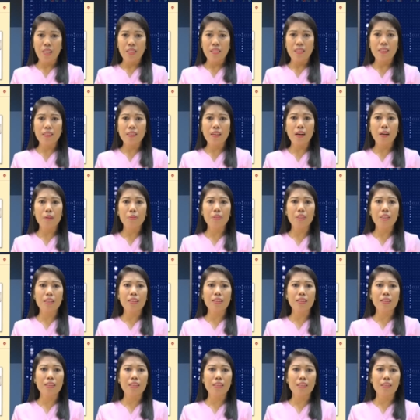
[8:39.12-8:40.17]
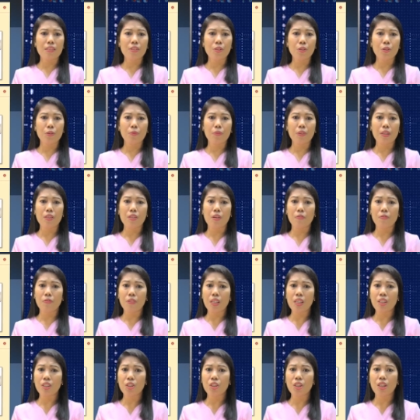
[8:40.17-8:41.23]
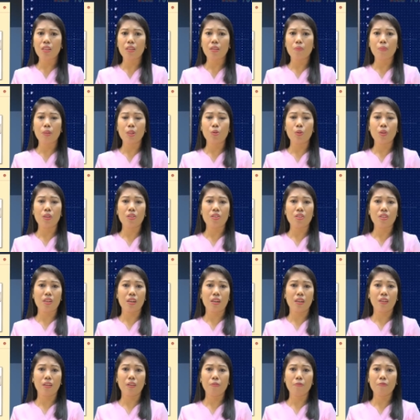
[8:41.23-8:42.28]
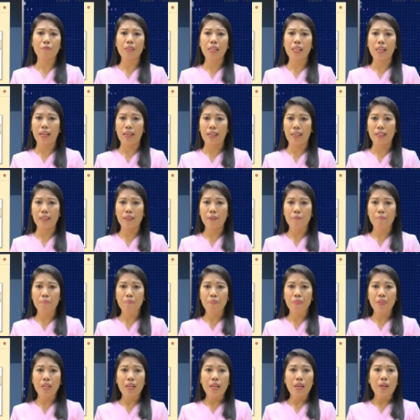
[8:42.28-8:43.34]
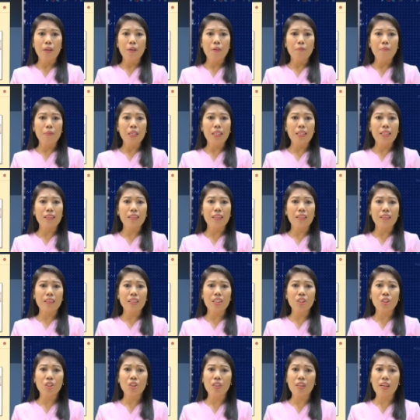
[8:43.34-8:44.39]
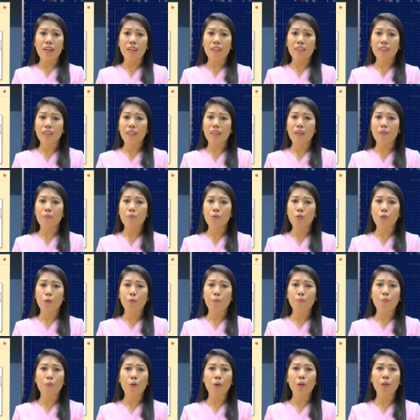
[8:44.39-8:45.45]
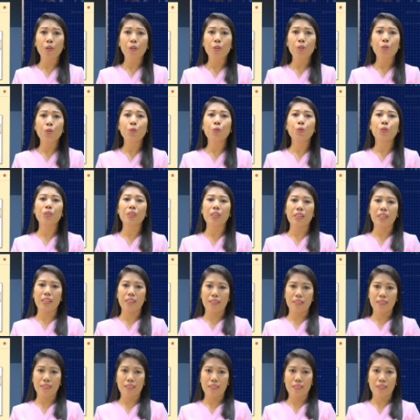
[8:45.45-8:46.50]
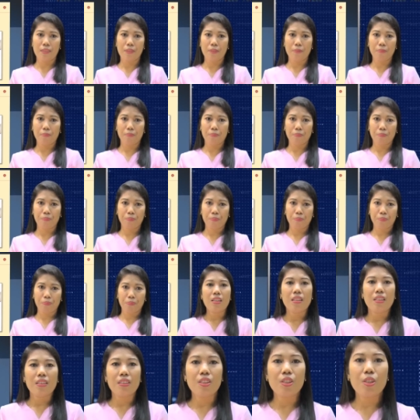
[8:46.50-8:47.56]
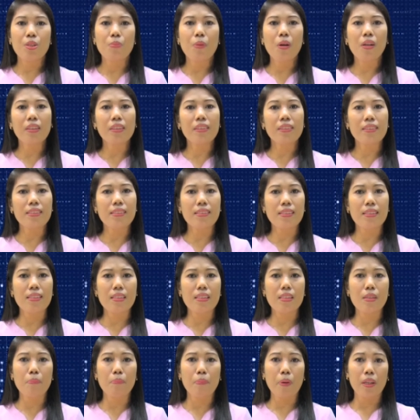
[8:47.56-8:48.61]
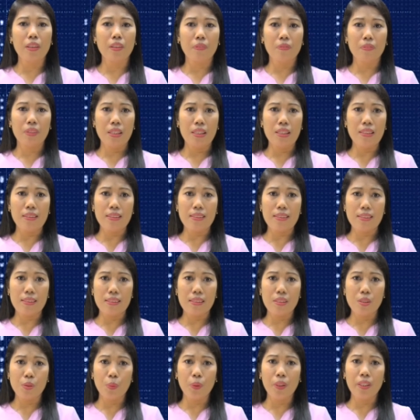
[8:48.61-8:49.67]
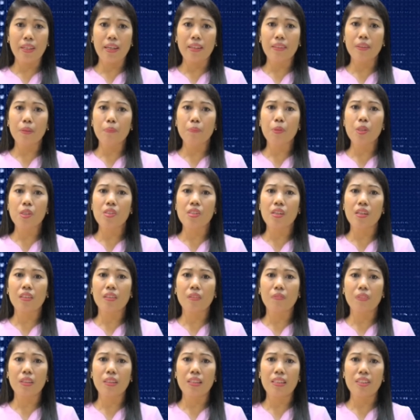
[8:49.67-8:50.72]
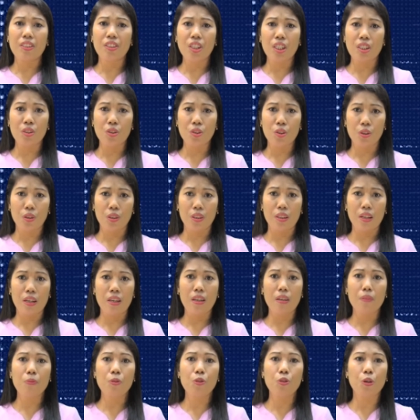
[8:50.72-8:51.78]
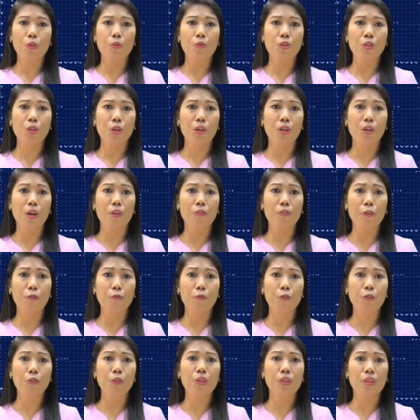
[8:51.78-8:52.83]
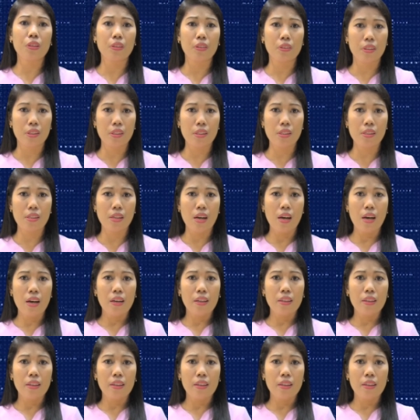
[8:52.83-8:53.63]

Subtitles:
This helps increase the surface of each individual cell of villi, meaning that each cell can absorb more nutrients. The small intestine is the part of the intestines where 90% of the digestion and absorption of the food occurs,